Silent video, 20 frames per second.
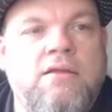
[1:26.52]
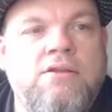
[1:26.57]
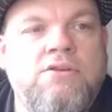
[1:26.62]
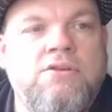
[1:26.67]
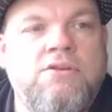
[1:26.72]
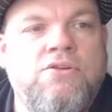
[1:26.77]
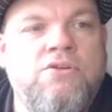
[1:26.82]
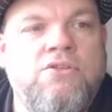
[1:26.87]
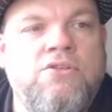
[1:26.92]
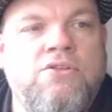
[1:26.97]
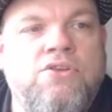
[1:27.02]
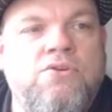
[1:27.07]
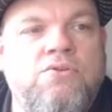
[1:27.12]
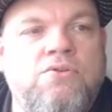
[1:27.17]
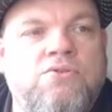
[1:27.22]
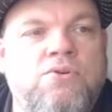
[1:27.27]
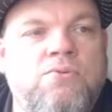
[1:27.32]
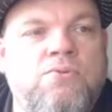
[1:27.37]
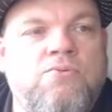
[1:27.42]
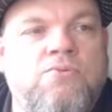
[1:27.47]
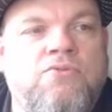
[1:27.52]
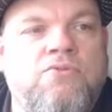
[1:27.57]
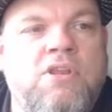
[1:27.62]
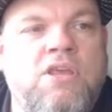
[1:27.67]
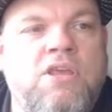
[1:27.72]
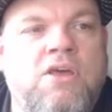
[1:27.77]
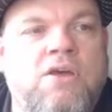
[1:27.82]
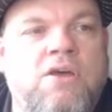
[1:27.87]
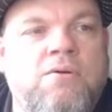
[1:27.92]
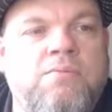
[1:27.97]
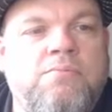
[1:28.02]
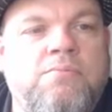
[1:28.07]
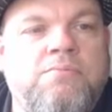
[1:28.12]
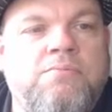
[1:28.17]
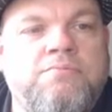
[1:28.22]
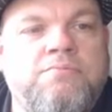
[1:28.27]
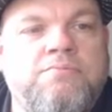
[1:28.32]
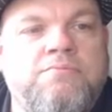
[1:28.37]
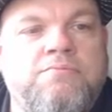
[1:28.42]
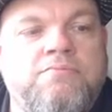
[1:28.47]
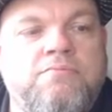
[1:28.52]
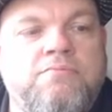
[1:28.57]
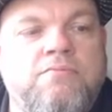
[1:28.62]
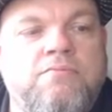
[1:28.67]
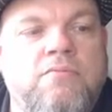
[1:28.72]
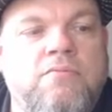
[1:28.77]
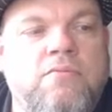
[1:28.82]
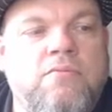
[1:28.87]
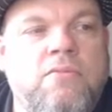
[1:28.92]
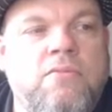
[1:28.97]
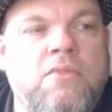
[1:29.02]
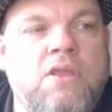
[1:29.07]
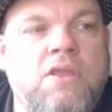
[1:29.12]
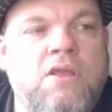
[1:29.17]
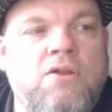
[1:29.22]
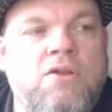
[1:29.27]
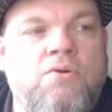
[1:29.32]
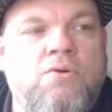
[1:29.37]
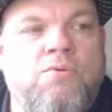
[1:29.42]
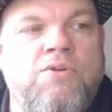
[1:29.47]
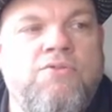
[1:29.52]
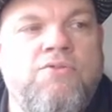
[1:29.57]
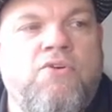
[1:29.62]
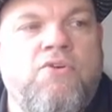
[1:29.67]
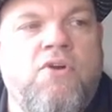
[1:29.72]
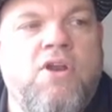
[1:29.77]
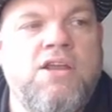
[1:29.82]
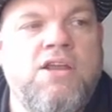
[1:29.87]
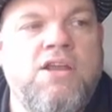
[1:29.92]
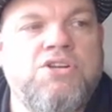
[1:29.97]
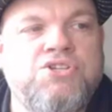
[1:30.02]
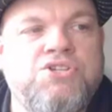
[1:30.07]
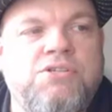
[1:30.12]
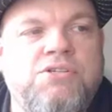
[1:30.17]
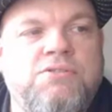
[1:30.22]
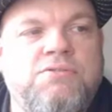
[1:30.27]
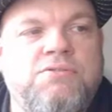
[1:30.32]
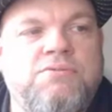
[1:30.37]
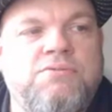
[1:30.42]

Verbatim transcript: to the YouTube video, refresh,